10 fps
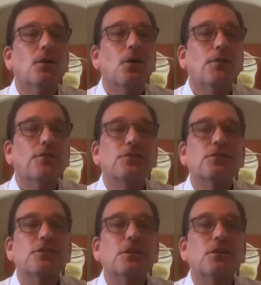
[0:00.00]

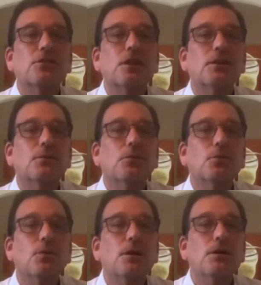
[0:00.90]
office looks like number
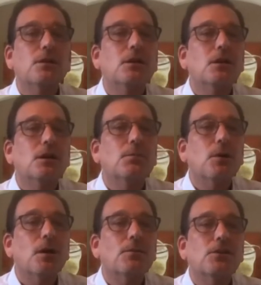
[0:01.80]
one,
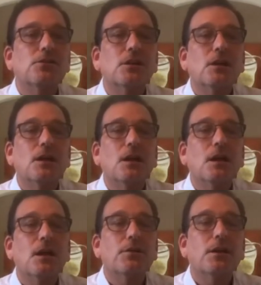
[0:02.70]
apartments,
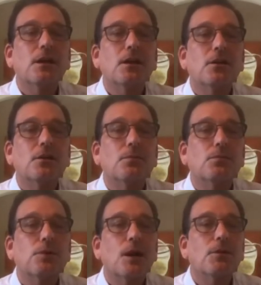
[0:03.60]
healthcare
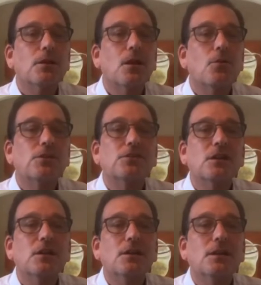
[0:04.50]
probably the lowest,
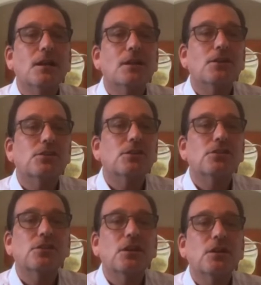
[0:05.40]
net
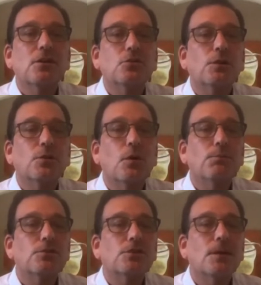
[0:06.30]
leases
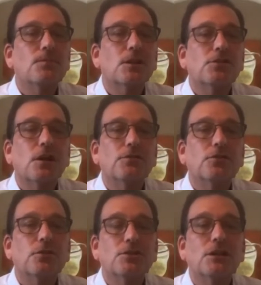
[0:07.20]
21%, self
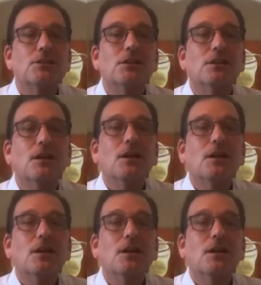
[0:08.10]
storage 18.